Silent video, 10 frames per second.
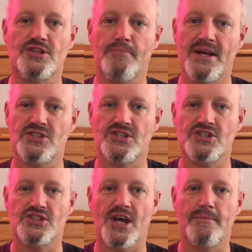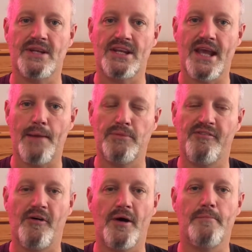He makes this statement in the
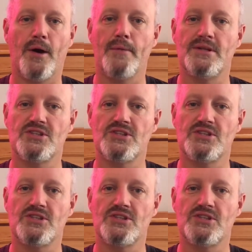Amplified Bible.